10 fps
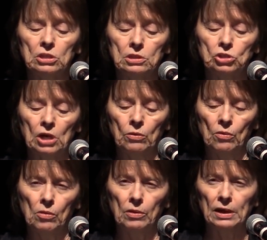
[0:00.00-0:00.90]
the
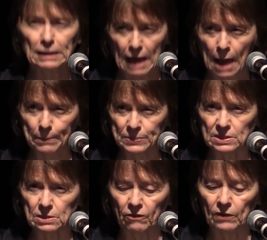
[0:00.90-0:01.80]
general
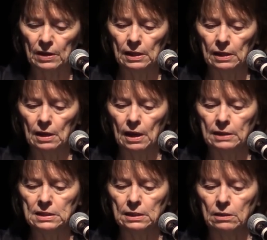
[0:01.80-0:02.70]
collapse of any
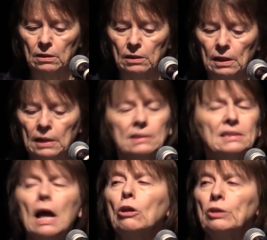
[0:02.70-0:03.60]
idea, any
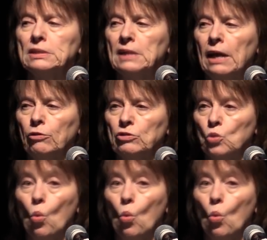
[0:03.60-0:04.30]
scholarly standards,